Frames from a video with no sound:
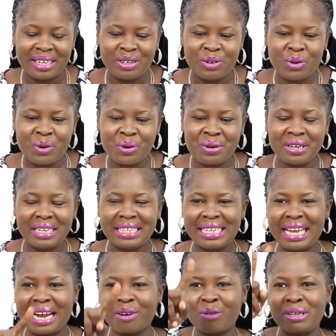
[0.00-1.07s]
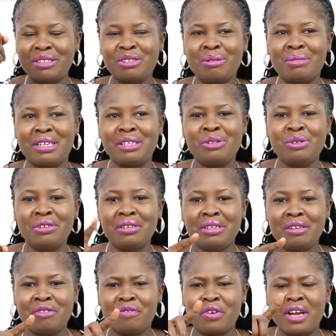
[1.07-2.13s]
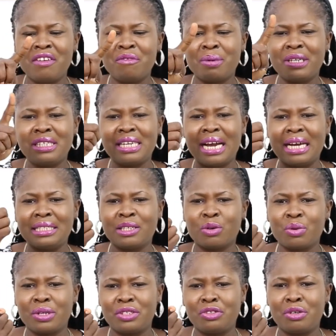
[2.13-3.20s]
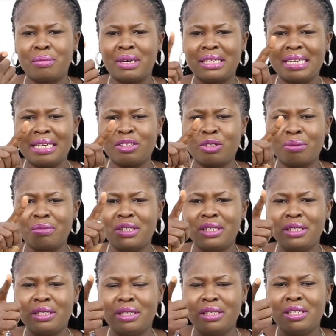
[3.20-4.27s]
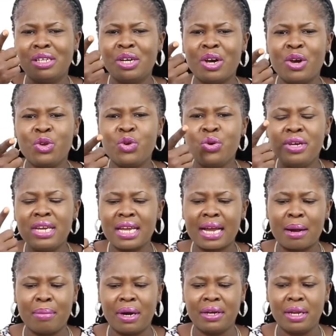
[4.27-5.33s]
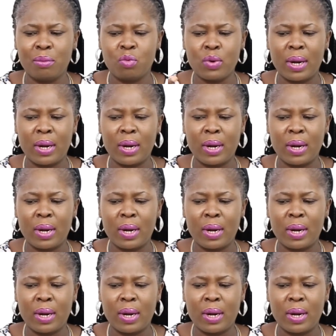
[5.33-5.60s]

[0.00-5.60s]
Though they are question mark, for everybody that has a question mark, there is something unique about them.